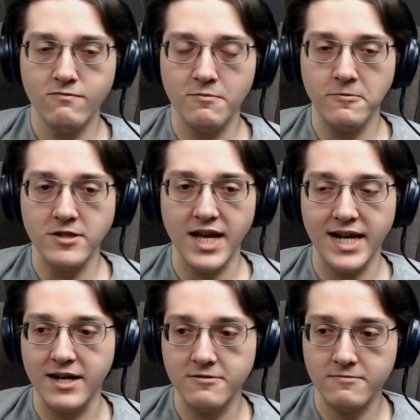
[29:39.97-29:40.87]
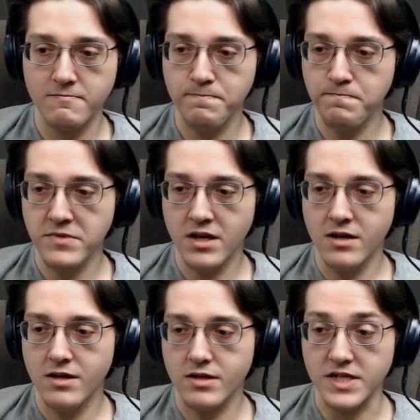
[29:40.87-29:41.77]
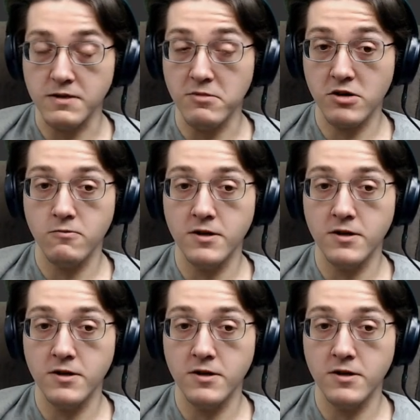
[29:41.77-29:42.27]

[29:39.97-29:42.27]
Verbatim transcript: will put that out, because a Mark